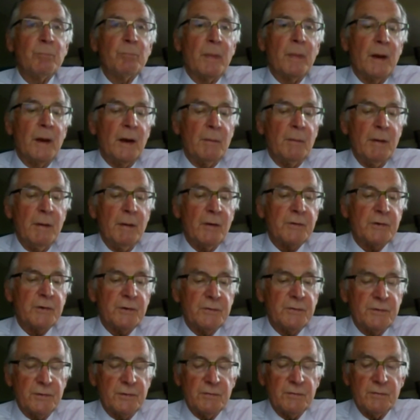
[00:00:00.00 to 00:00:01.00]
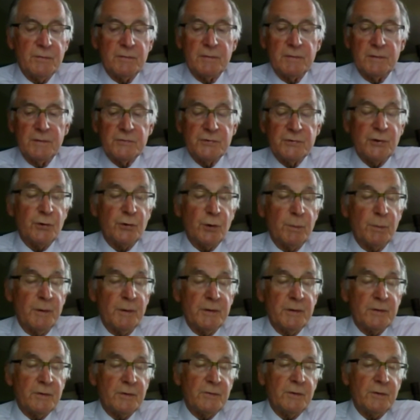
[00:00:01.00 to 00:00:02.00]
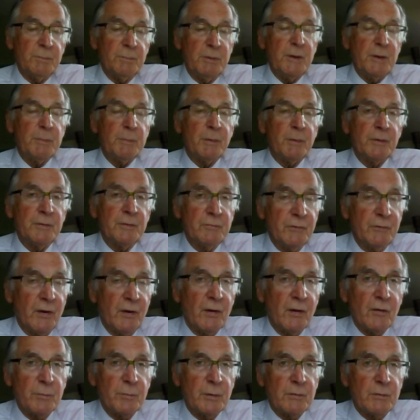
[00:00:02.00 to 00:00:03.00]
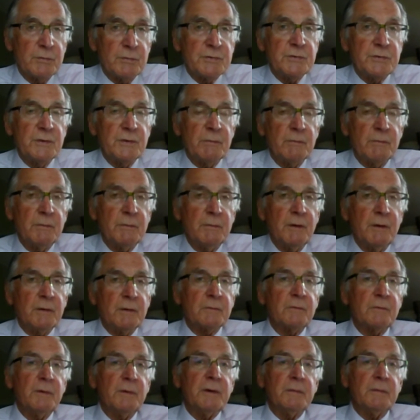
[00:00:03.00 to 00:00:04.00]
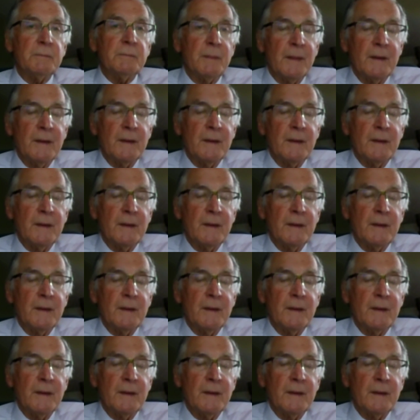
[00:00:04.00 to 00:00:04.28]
amounted to considerably to the people involved, but were not great